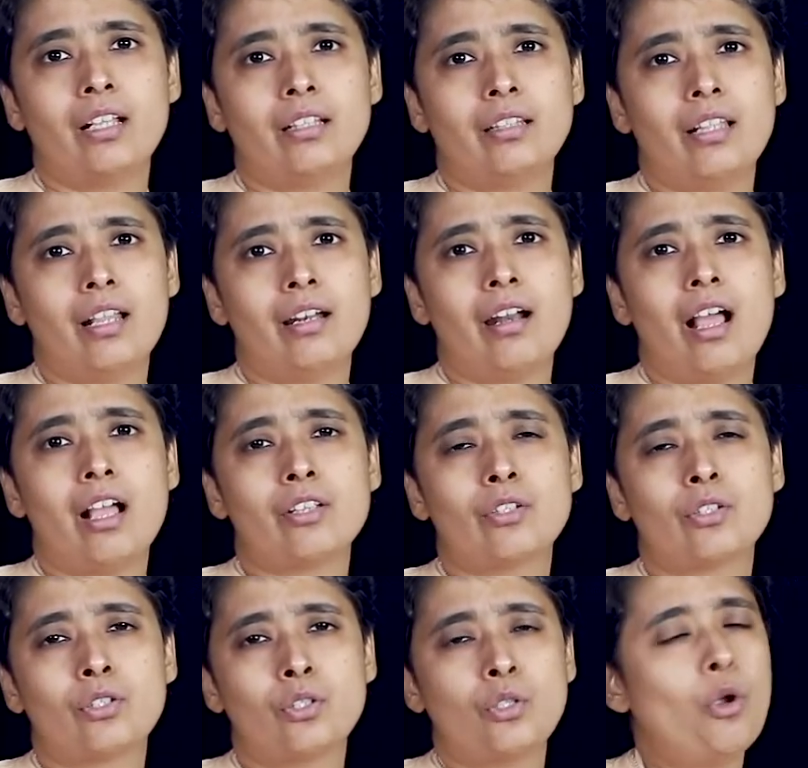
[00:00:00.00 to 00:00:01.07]
There are
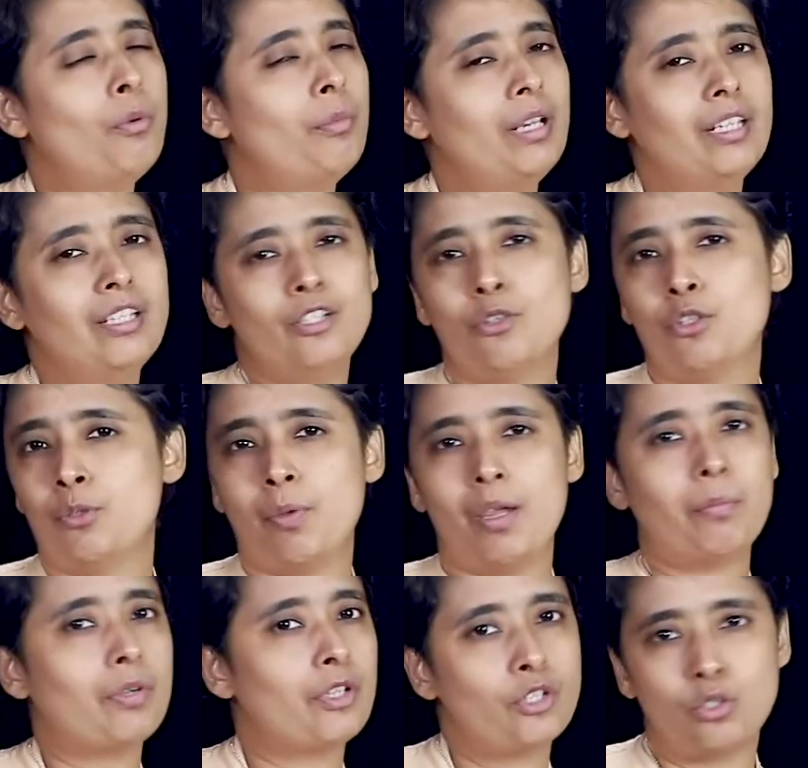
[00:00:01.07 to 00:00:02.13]
so many
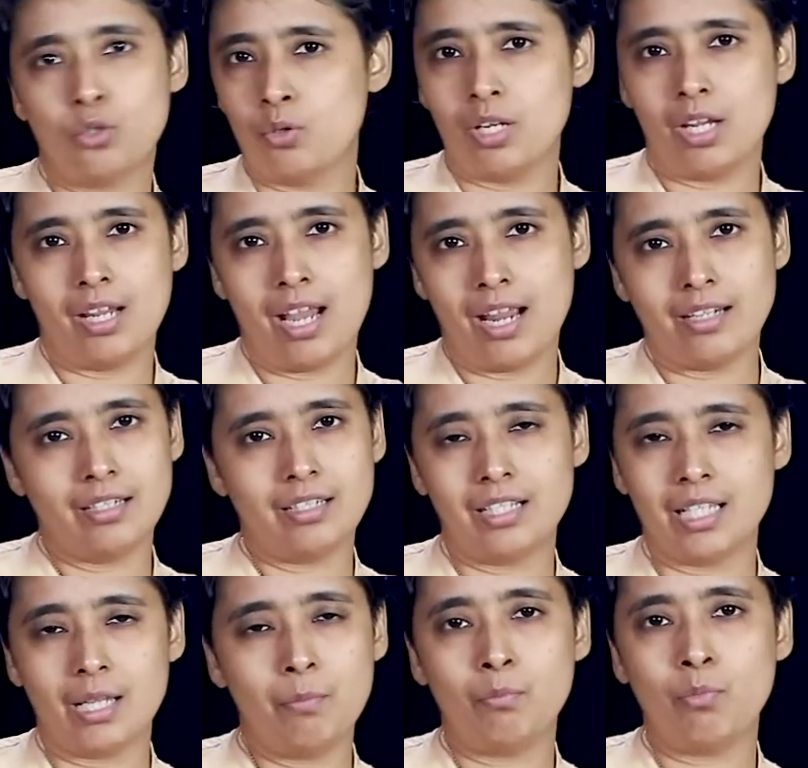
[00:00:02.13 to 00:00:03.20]
newspapers today and it
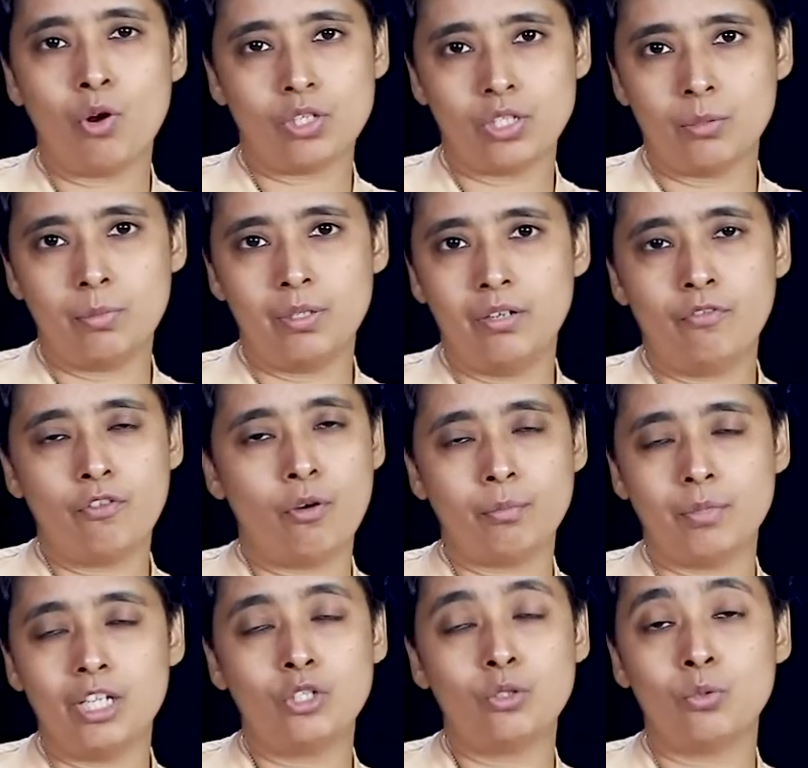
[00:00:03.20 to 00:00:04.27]
is impossible for
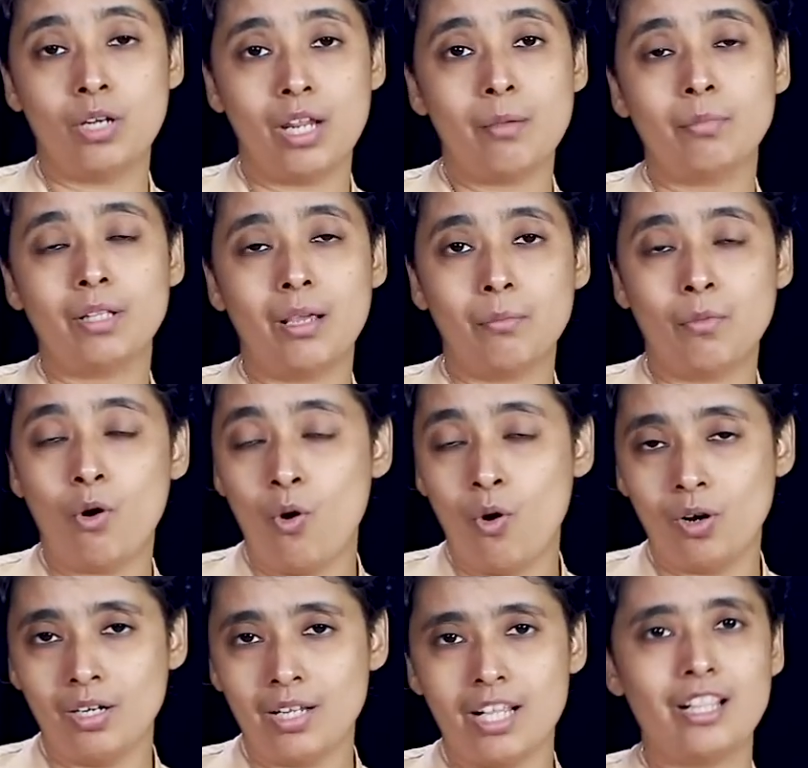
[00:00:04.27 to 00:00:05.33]
me to name them
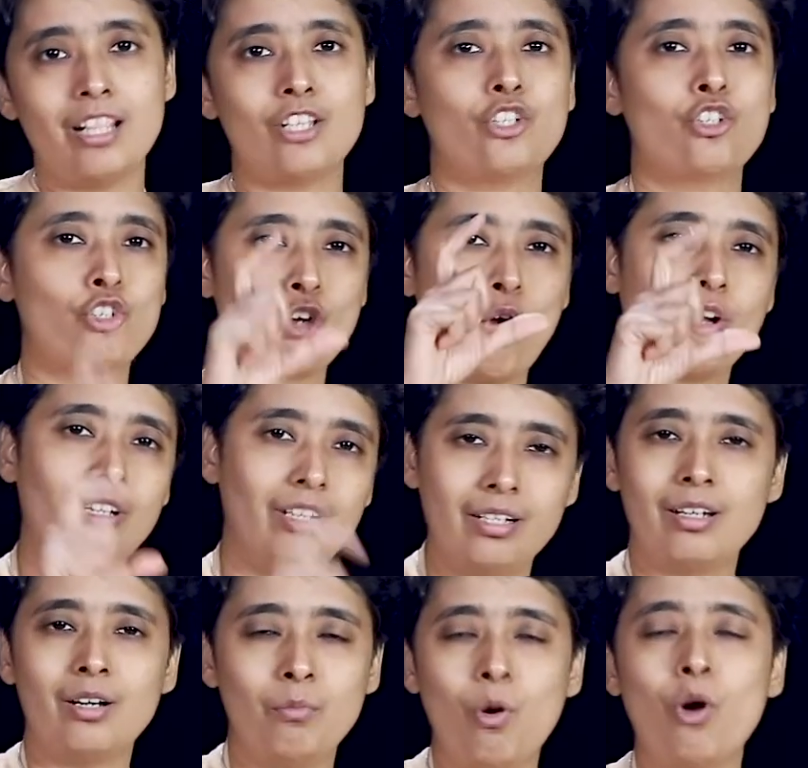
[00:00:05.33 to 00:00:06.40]
all in this short
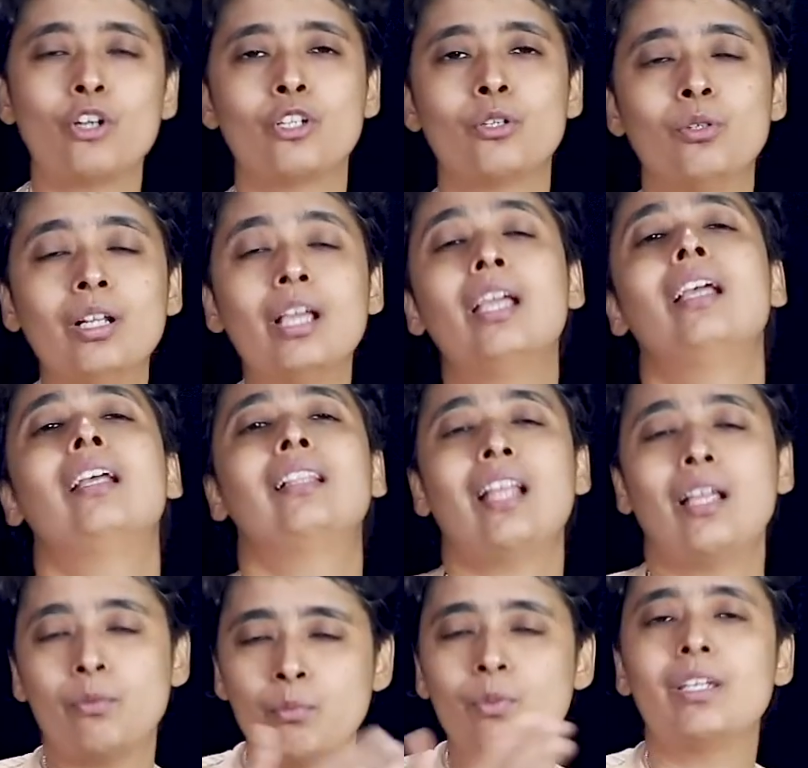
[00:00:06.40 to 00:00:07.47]
little module
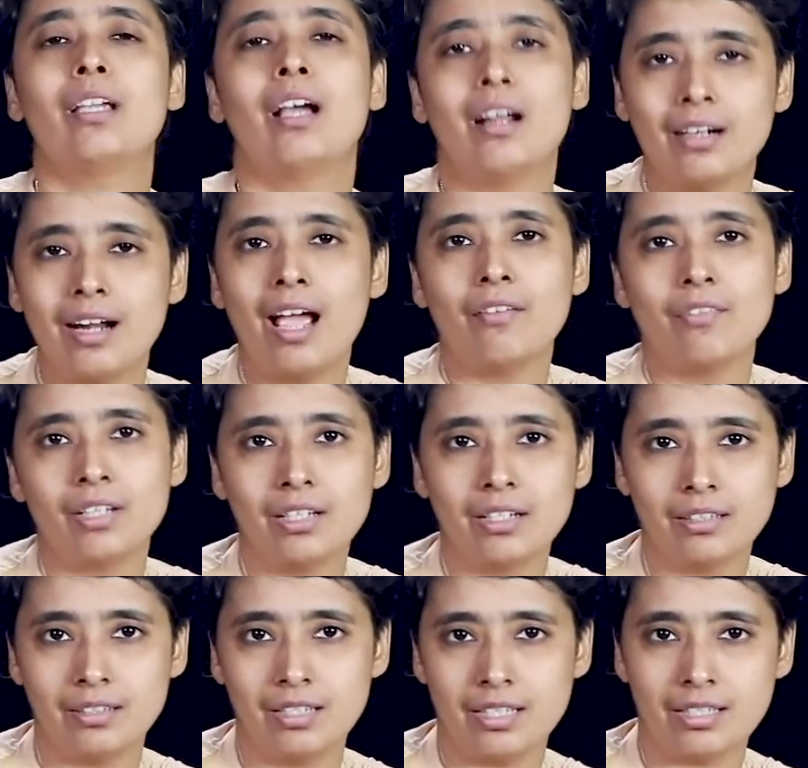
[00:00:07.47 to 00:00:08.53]
that we are having
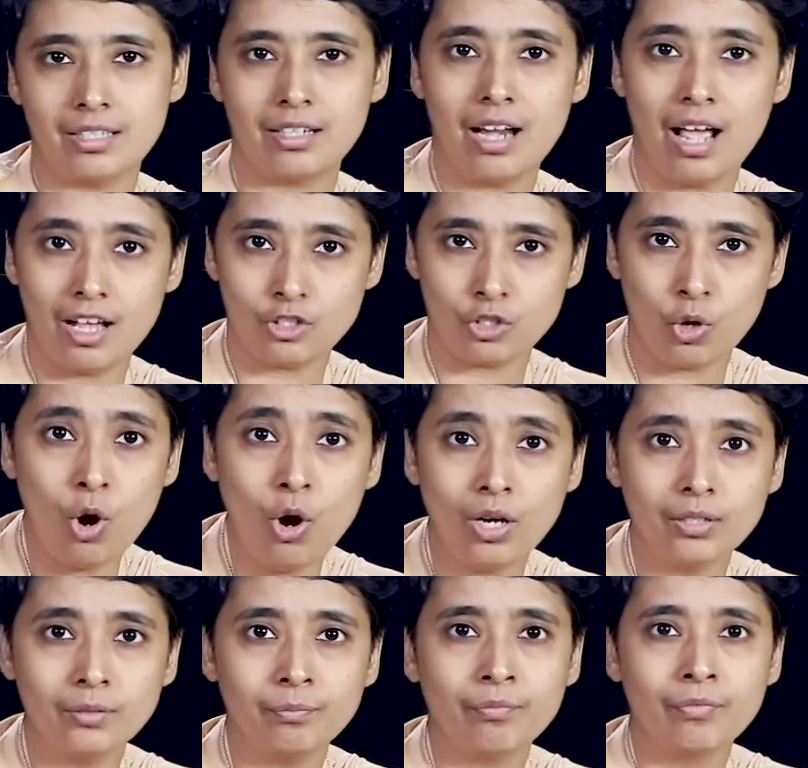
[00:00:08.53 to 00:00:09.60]
this class
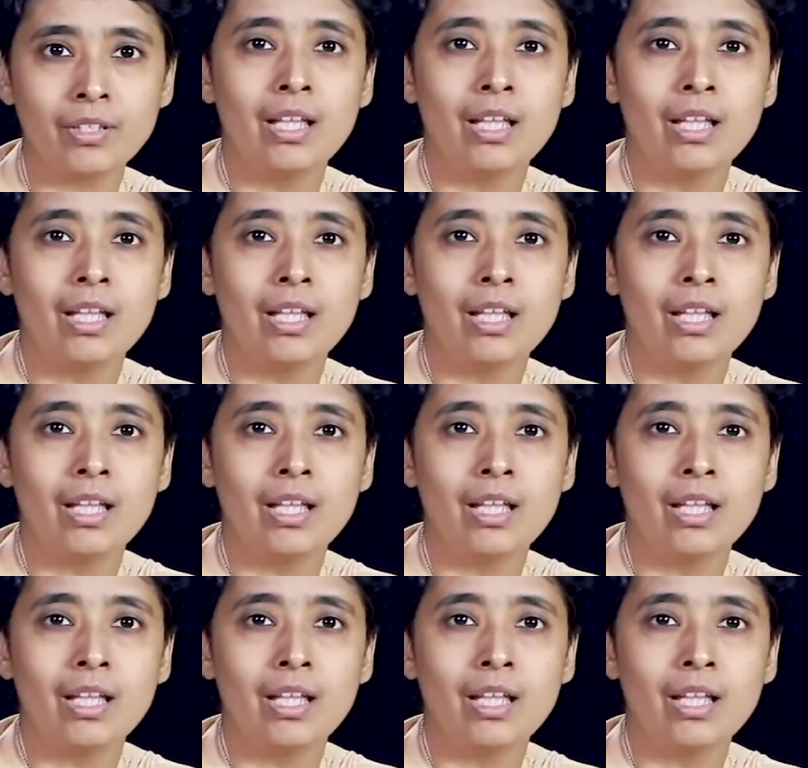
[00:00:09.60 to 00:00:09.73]
on.